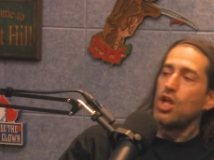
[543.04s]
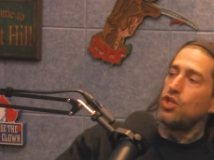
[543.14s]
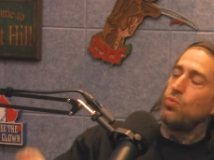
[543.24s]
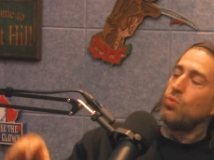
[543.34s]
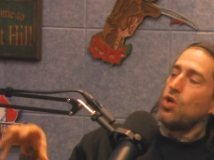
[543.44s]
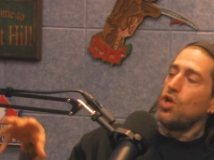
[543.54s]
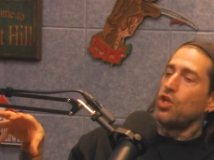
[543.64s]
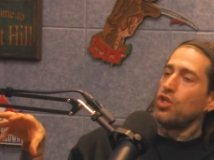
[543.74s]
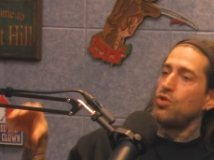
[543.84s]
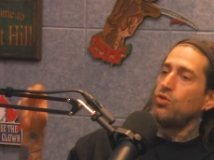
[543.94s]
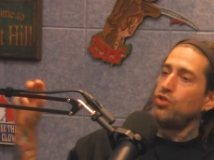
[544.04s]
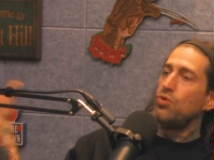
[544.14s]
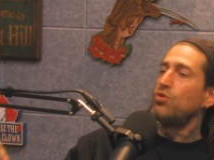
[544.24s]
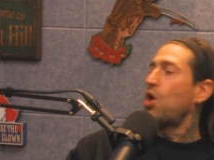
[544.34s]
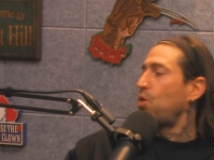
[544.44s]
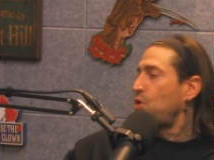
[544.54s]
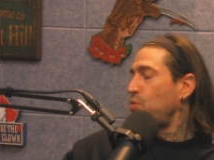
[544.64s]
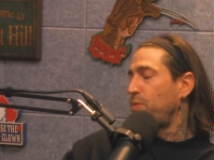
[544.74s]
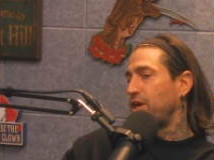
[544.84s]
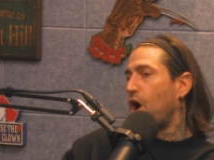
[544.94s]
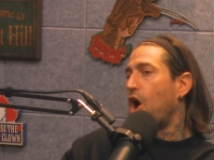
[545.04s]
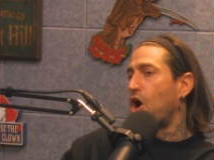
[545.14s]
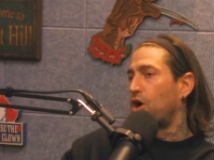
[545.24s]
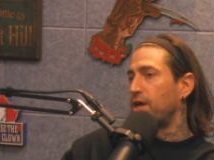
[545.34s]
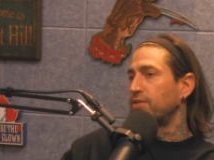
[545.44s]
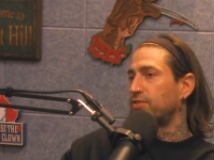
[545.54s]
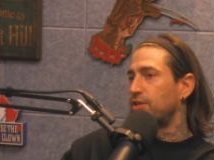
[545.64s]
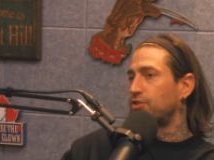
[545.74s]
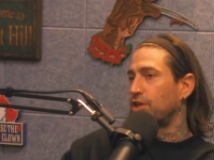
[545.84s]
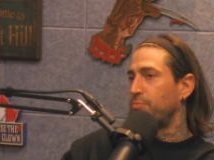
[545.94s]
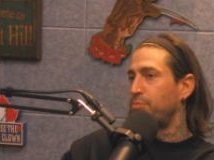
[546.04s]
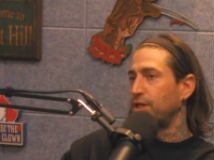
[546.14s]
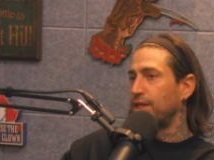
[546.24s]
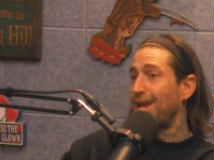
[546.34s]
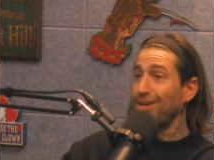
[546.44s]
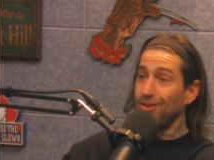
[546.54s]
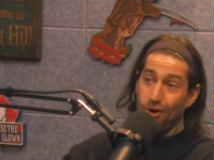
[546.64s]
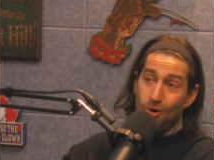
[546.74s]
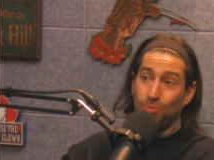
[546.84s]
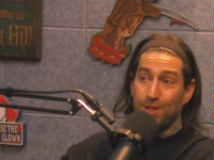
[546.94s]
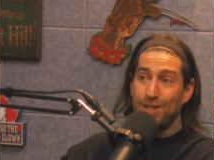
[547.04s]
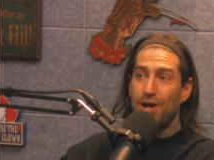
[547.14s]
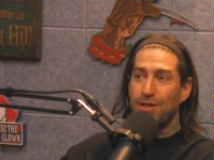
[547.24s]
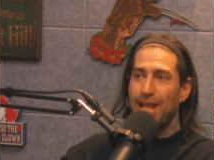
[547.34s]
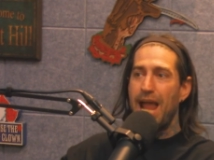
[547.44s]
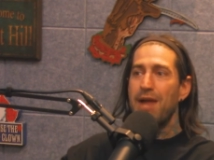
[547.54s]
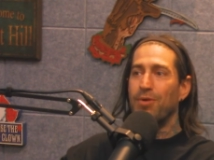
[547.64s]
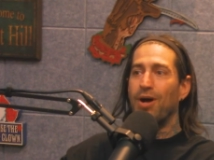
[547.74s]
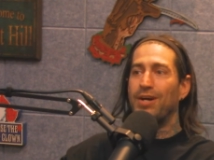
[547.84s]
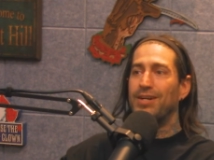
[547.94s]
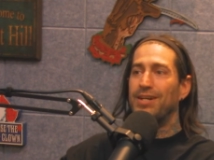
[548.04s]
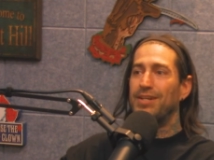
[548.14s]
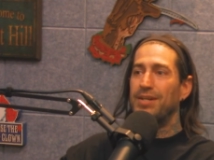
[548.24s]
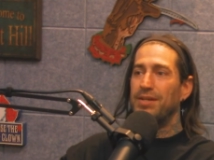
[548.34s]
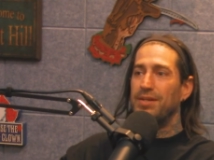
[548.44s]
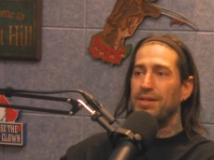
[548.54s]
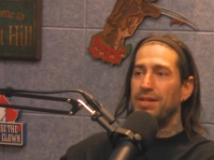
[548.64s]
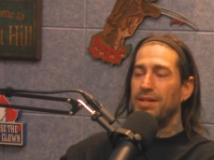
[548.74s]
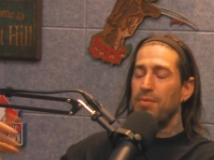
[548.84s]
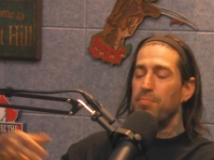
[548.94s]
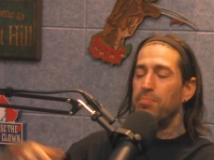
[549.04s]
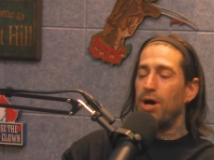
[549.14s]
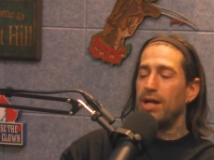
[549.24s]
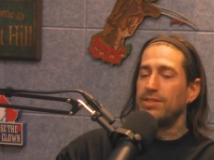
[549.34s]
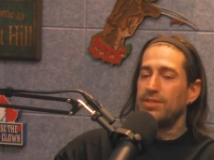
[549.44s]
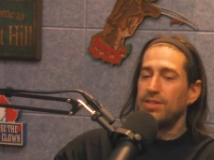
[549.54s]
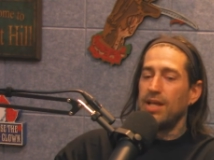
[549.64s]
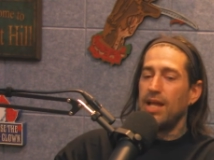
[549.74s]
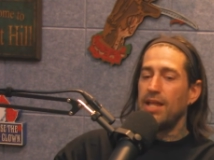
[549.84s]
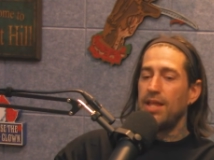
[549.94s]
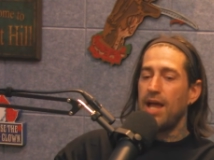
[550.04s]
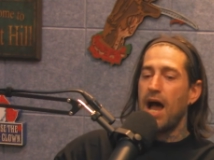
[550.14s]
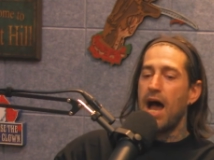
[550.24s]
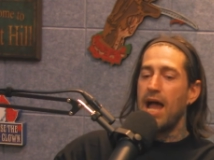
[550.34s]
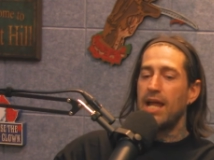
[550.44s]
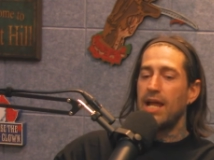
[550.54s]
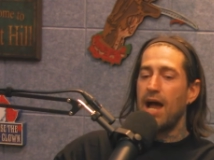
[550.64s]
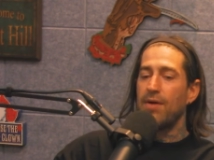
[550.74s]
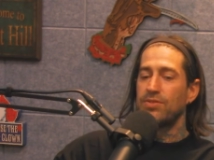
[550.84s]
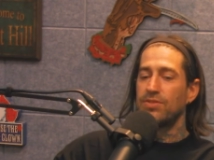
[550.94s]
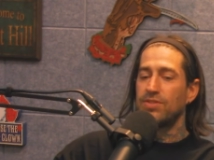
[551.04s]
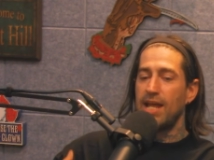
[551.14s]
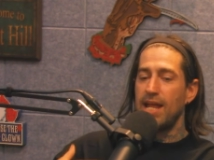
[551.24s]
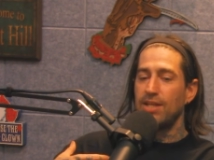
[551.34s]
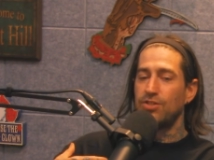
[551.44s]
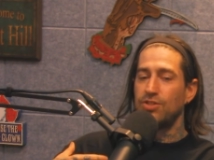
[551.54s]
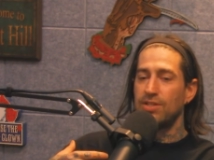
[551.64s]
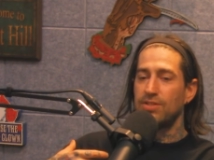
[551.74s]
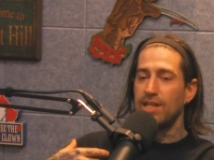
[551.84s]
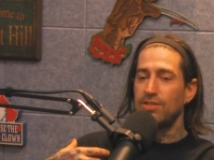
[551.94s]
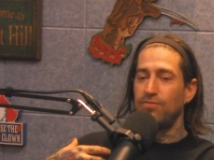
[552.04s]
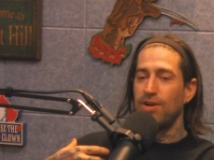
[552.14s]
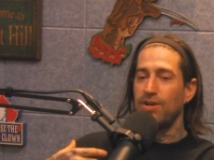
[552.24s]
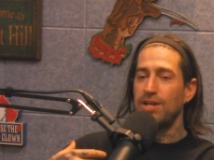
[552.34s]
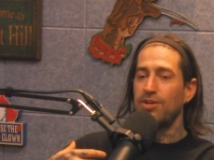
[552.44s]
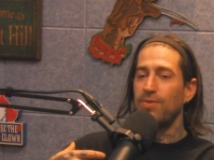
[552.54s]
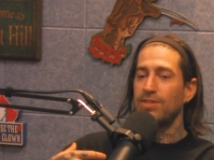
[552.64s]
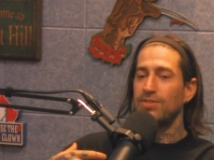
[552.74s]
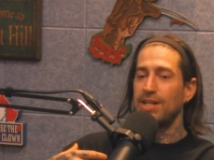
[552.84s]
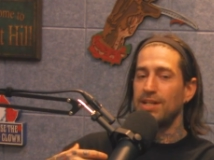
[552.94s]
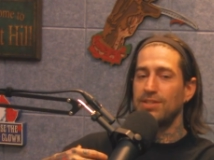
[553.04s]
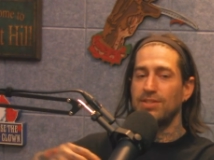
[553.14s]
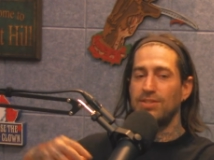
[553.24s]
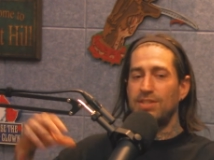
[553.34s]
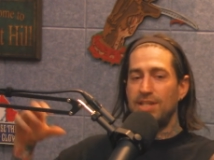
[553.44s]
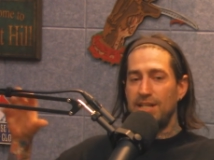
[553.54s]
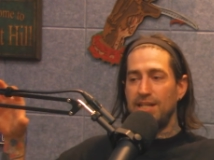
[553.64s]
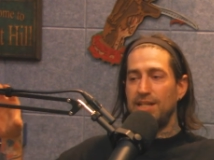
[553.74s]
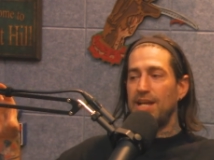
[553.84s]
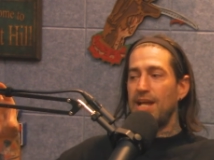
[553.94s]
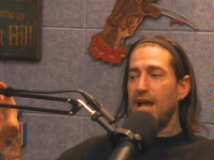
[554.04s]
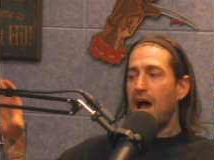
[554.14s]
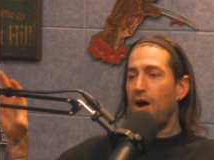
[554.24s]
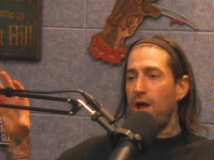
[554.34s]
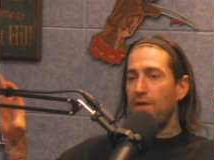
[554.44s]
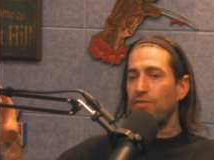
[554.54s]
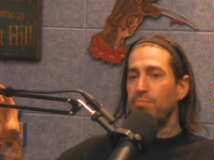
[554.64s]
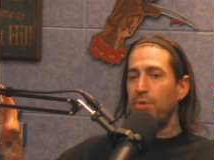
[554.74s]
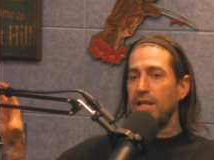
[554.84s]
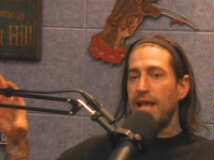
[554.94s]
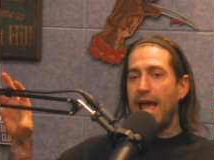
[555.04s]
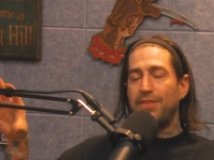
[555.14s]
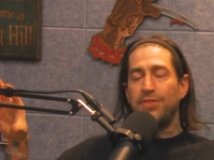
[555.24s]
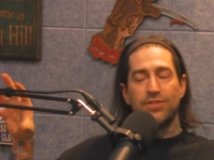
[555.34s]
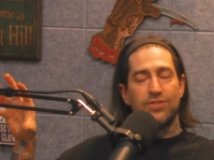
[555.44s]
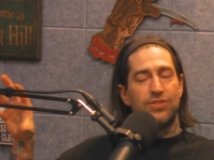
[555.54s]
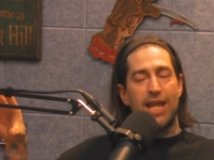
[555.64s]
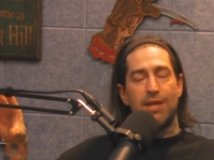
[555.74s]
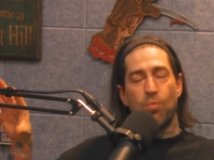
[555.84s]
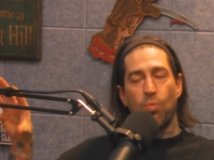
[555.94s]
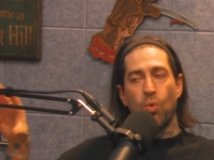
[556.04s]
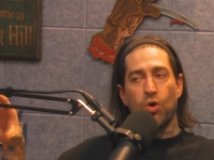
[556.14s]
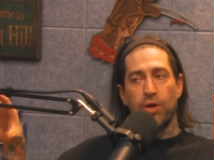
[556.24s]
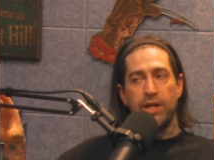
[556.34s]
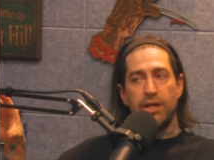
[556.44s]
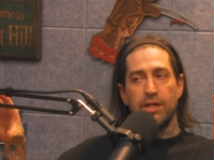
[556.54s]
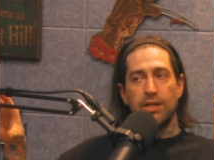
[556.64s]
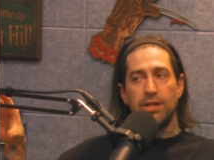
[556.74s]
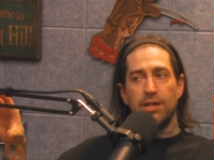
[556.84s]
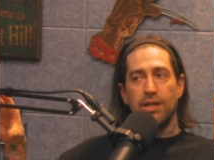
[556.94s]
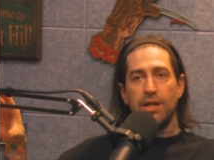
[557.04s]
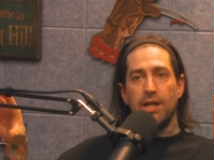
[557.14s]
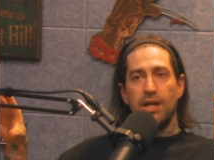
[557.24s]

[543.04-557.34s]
you you do know who we are essentially, but again, only on camera. Mm -hmm. But I I was gonna say it's just it's very interesting to see how everybody had the same worry. Mm-hmm.